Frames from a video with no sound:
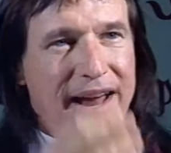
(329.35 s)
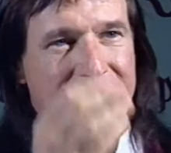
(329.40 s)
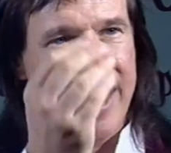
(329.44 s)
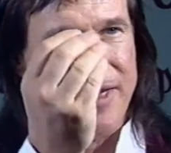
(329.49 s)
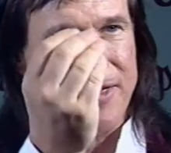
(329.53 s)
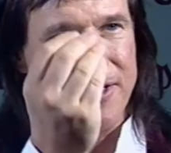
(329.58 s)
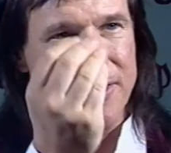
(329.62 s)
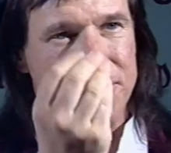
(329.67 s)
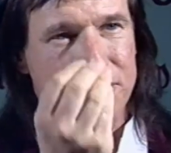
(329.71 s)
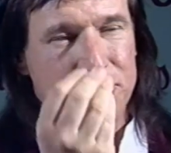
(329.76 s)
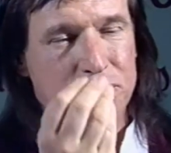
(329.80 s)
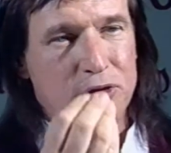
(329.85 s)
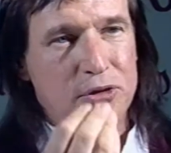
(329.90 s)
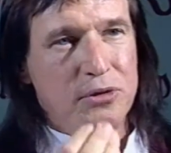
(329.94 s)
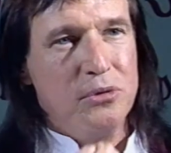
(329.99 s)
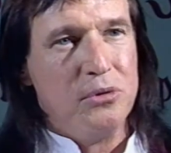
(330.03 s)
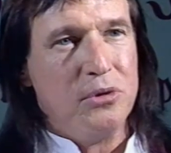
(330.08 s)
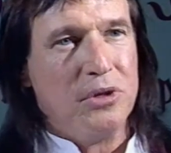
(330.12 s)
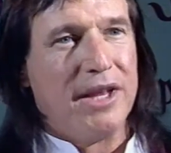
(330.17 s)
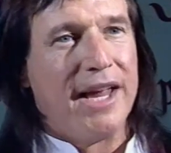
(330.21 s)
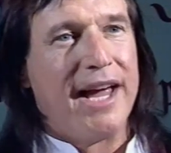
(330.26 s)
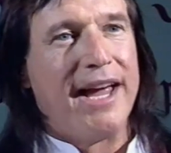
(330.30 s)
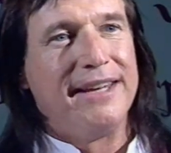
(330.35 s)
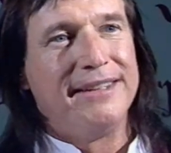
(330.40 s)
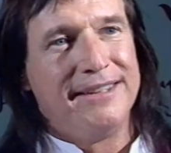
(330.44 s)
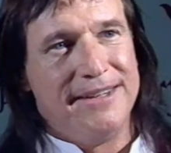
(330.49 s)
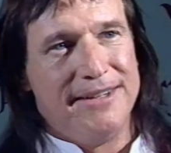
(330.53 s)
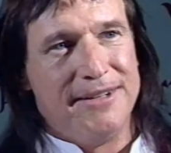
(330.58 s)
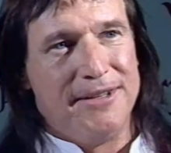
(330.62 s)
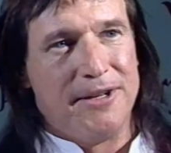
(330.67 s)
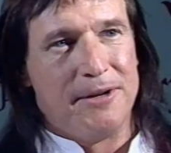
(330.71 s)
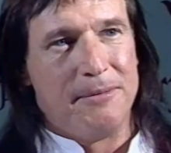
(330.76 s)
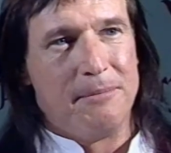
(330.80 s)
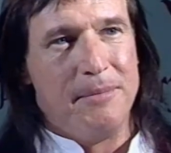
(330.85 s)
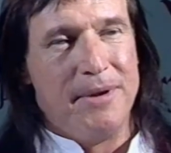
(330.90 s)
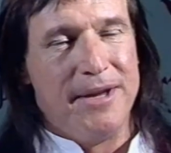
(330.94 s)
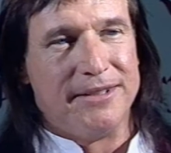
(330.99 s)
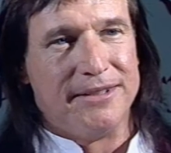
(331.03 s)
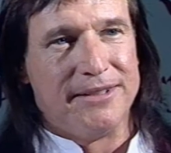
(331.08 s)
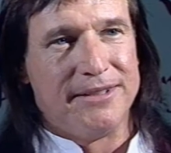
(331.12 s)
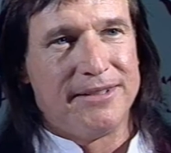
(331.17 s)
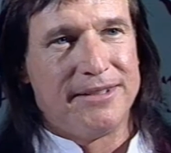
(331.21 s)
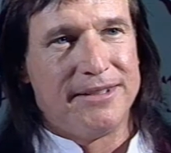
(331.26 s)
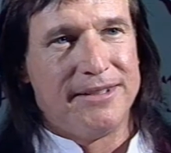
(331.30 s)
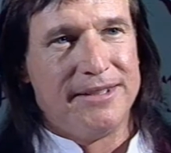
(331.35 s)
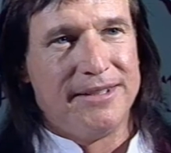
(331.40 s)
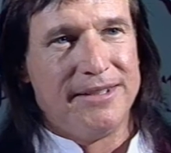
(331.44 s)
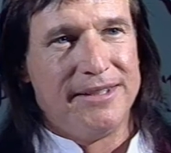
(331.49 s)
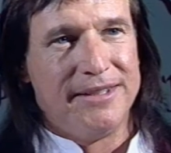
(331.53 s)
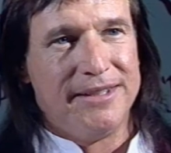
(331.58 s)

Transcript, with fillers: And then the two landed in their midst.